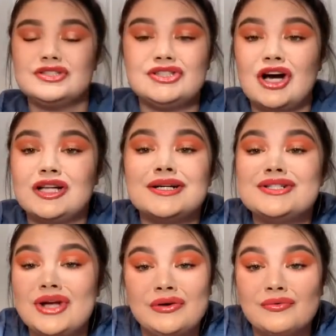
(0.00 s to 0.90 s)
Dollar
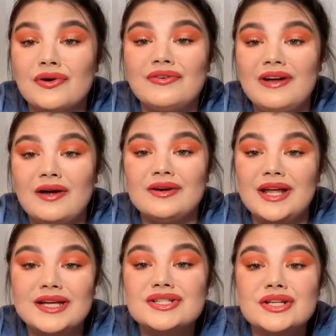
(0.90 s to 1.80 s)
General
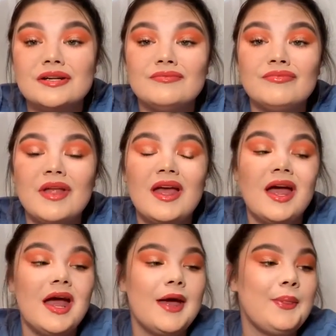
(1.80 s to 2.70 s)
foundation.
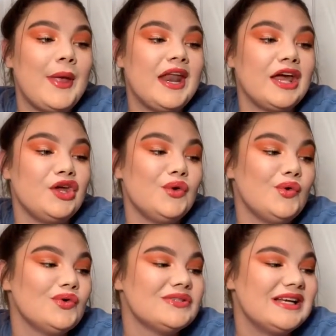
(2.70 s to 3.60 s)
And then I
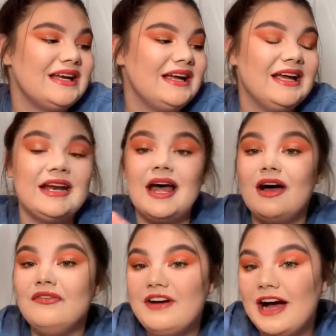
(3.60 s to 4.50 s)
used an e.l.f.